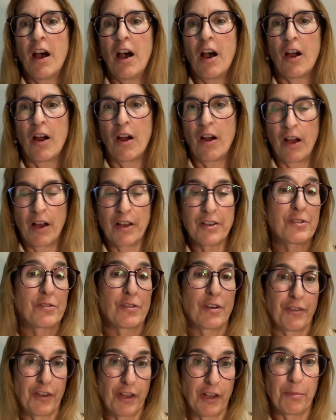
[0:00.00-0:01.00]
are
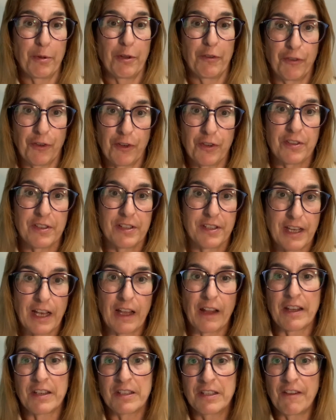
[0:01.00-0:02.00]
also available for
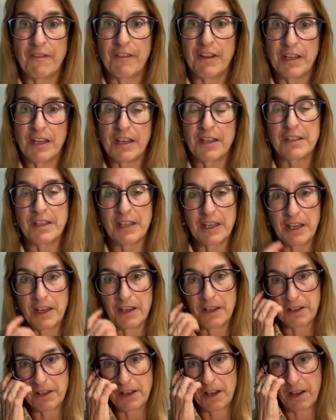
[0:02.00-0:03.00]
sale as DVDs
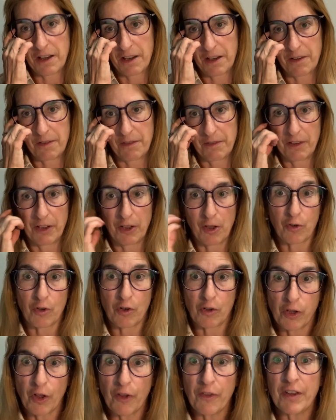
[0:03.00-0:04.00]
in a
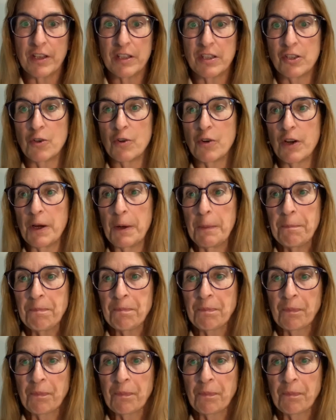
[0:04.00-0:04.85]
local clothing store.